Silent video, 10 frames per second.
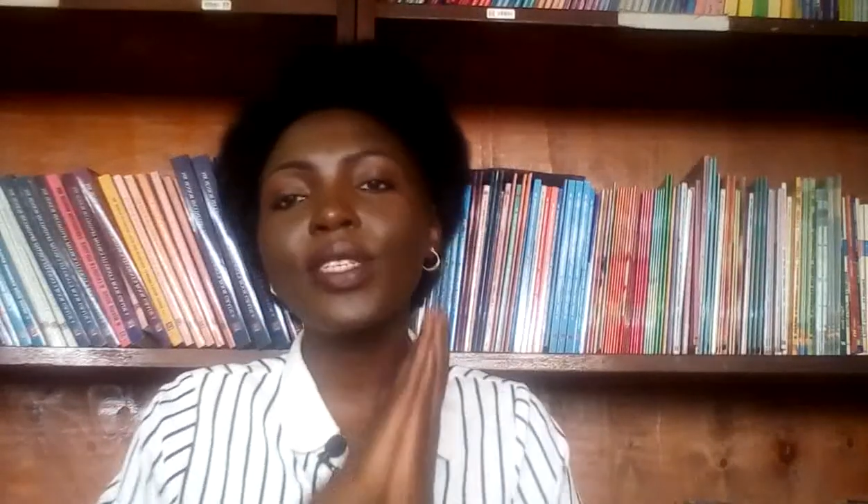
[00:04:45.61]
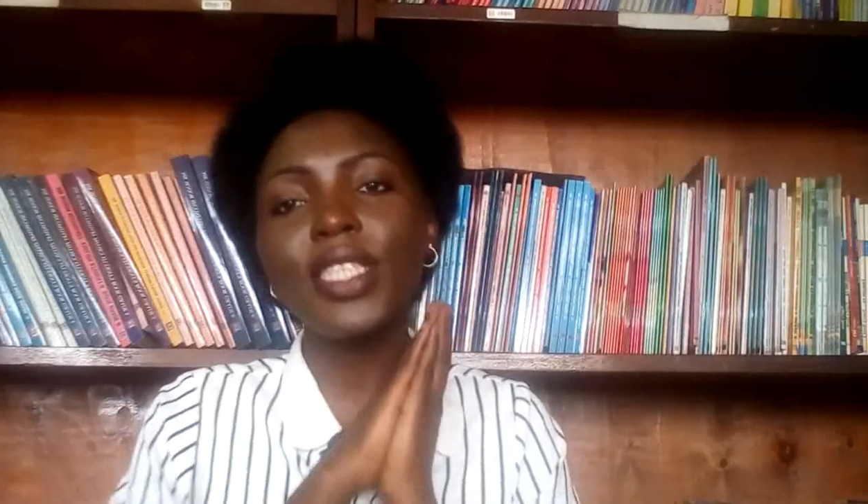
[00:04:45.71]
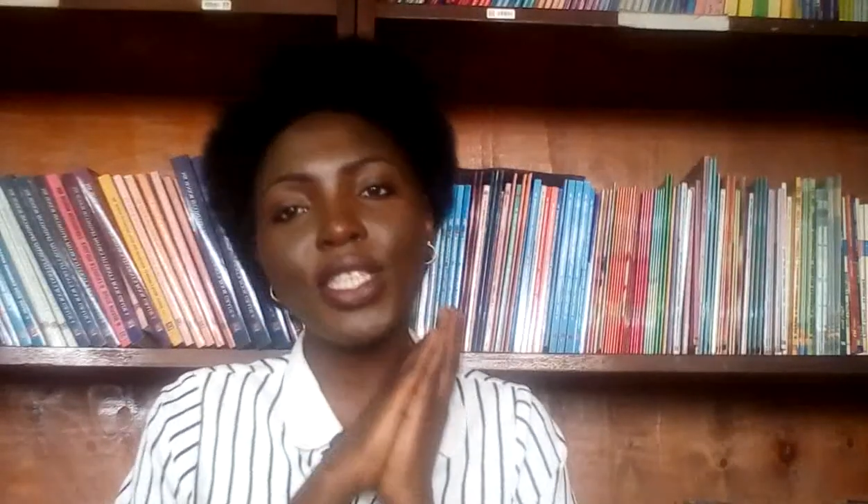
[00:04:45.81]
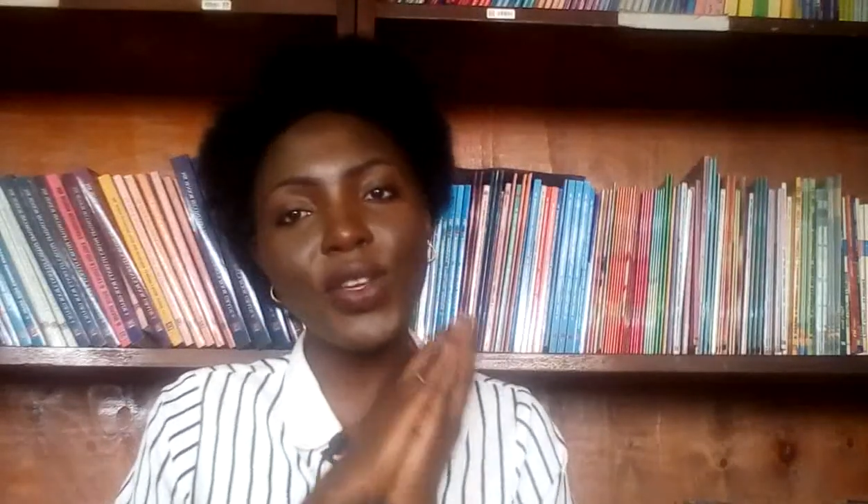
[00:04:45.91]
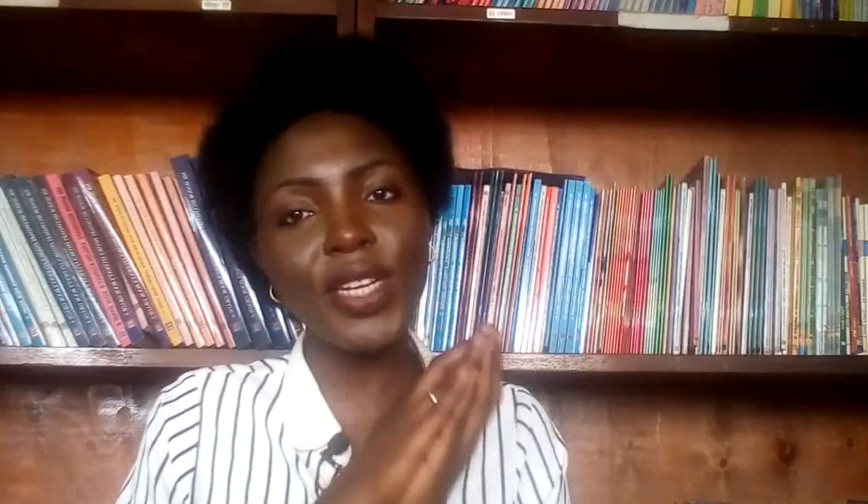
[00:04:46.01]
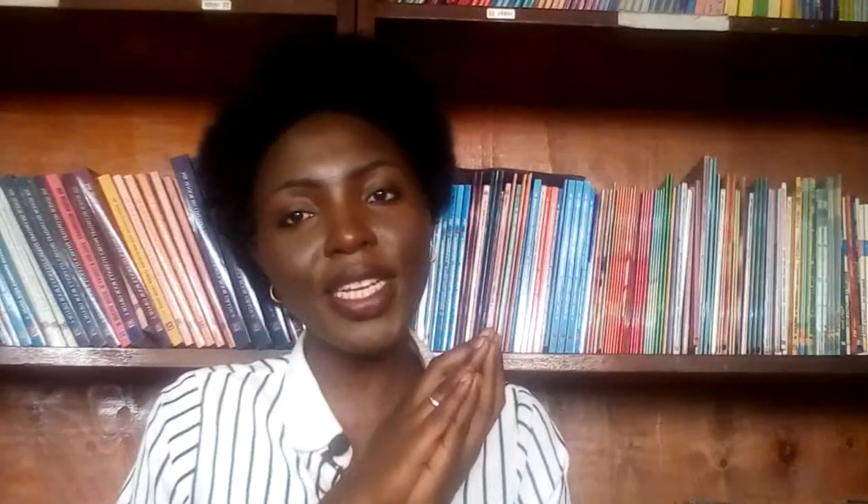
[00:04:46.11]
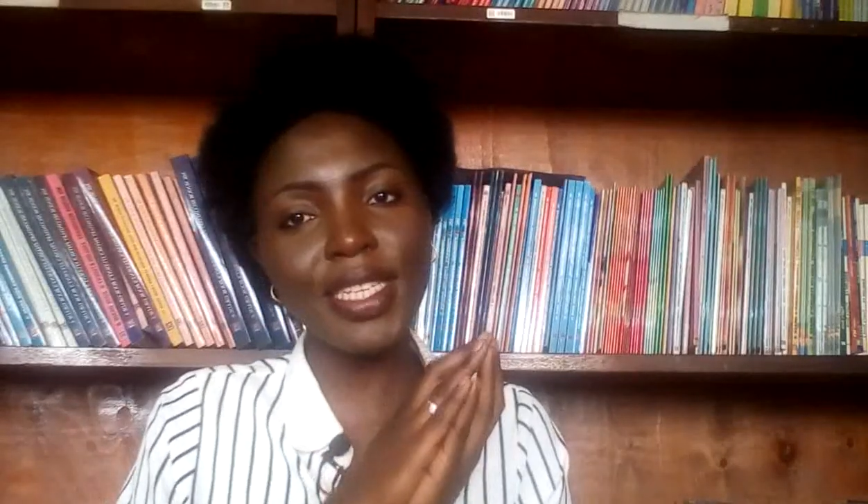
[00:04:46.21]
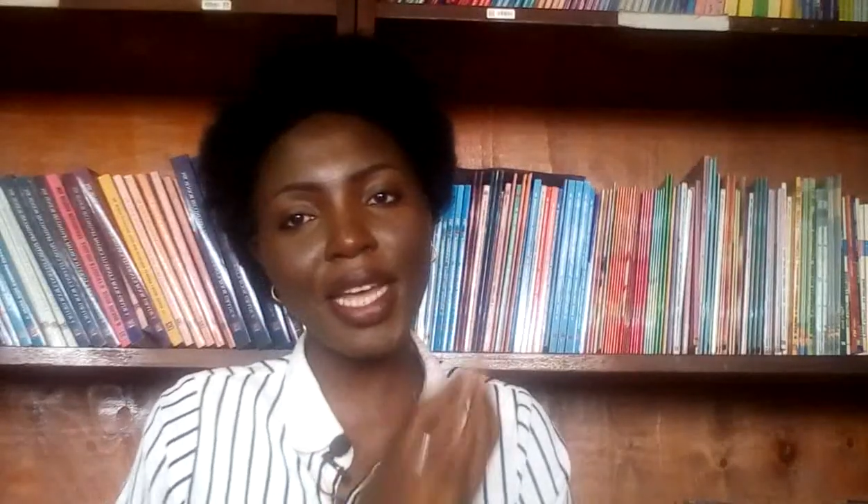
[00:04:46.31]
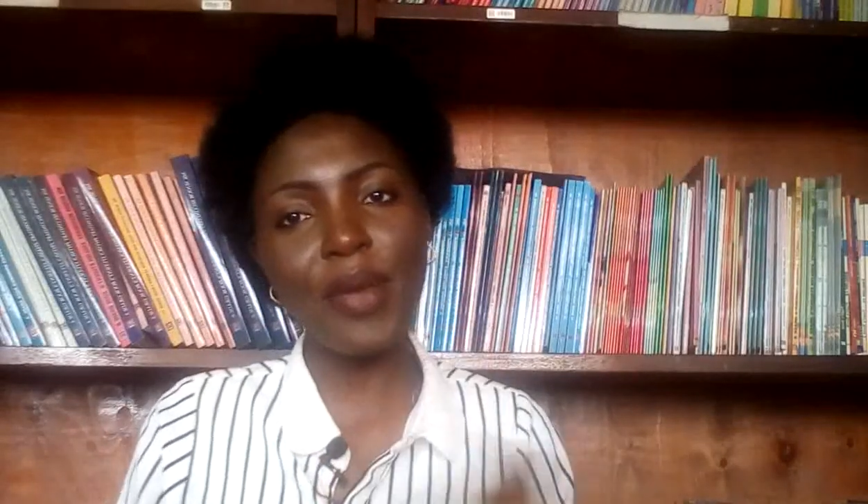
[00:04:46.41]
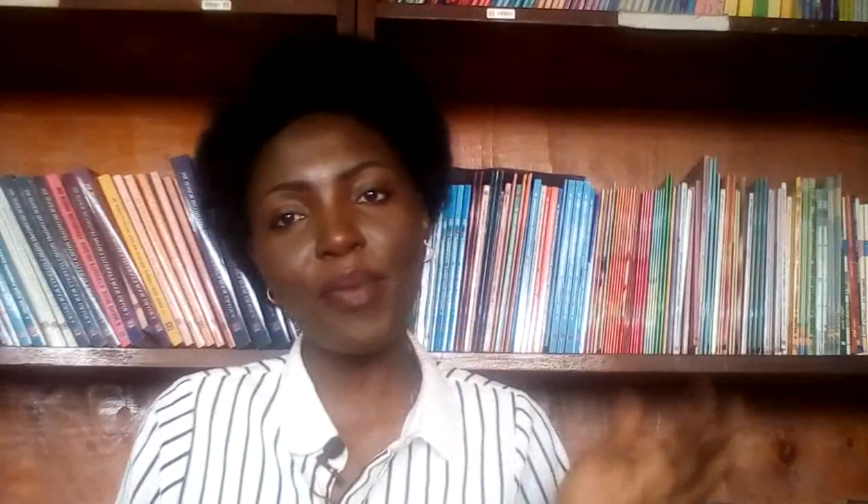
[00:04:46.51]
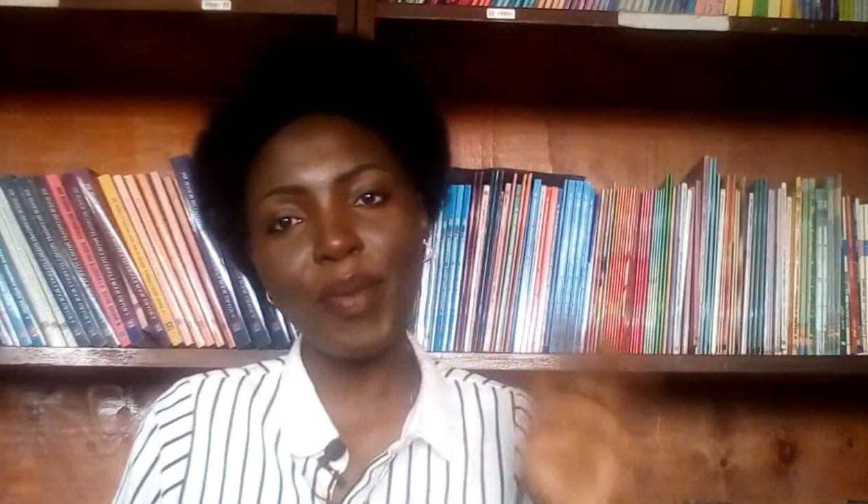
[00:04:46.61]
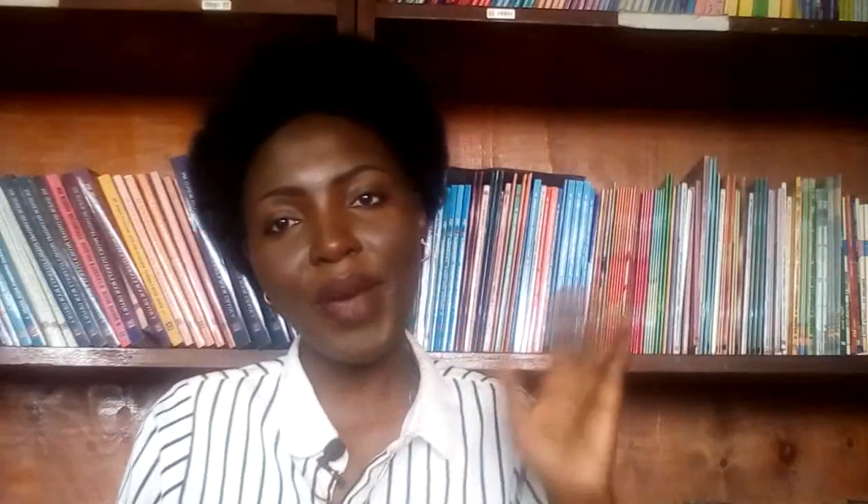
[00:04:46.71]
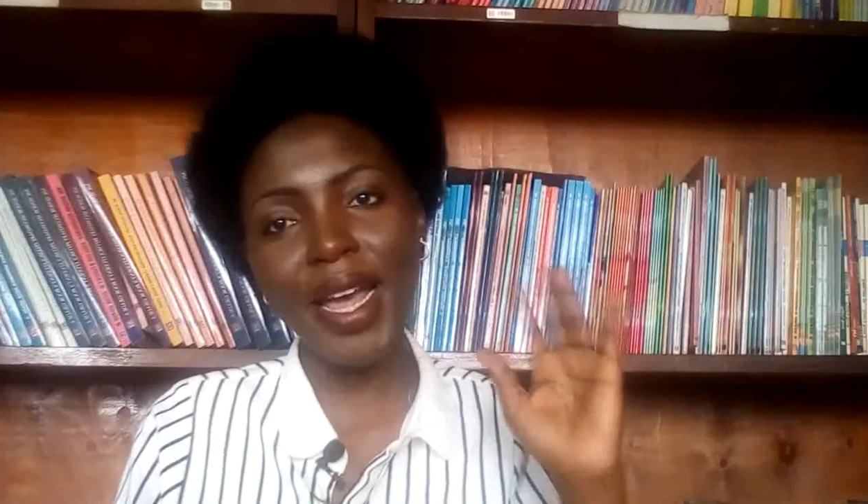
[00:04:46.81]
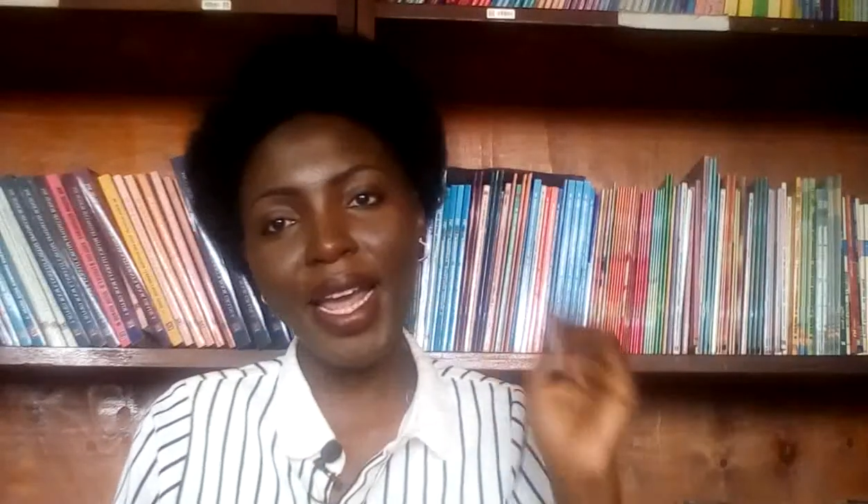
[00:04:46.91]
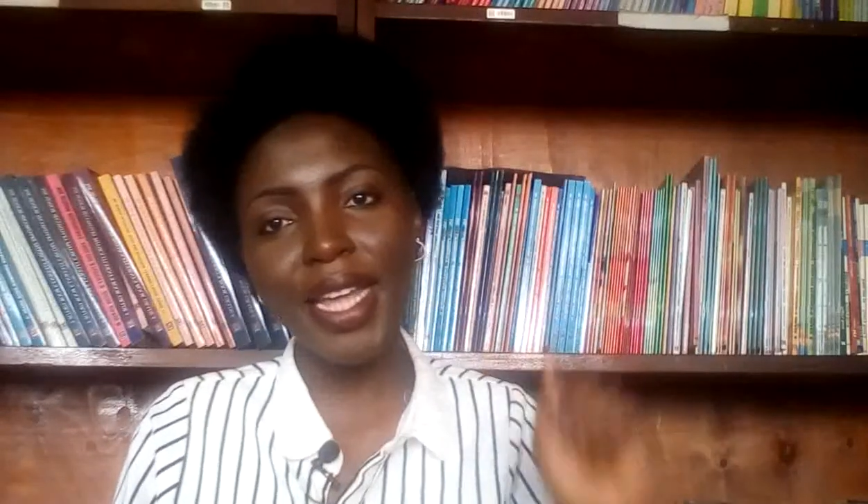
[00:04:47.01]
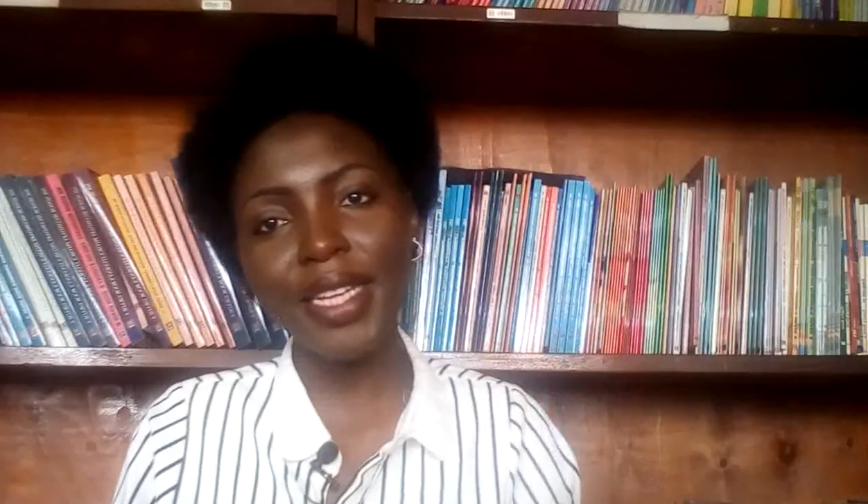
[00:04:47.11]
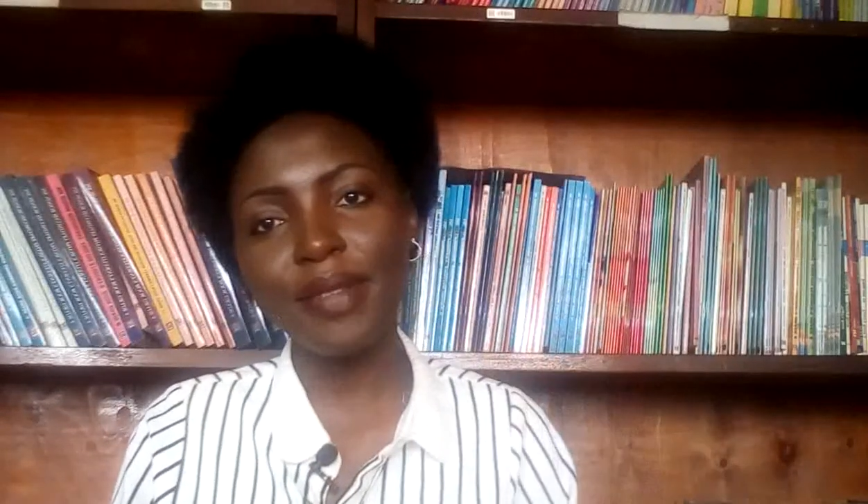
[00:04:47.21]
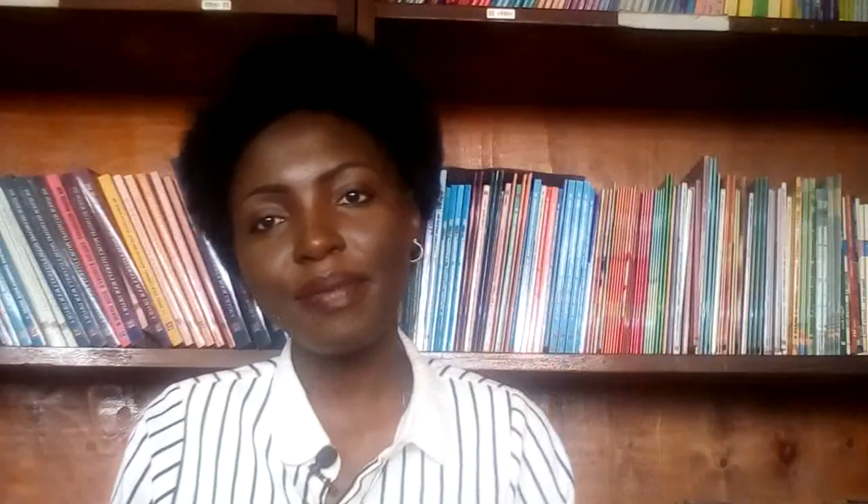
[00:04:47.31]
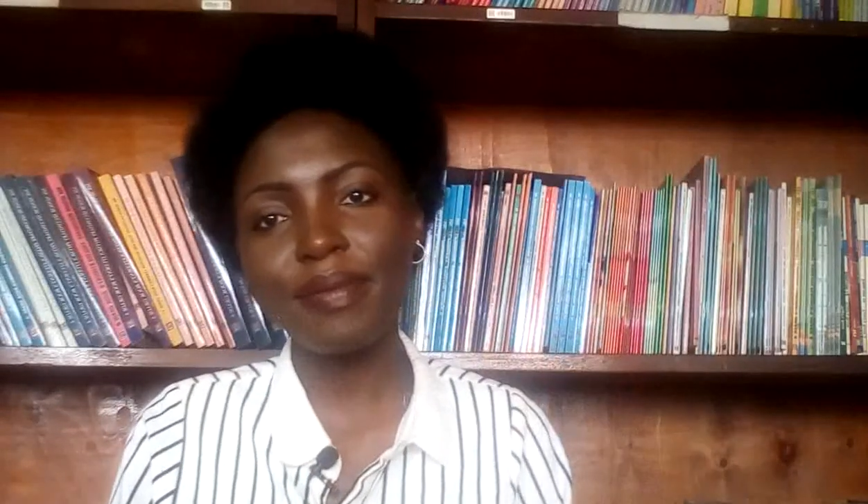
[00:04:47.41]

See you next time. Bye bye.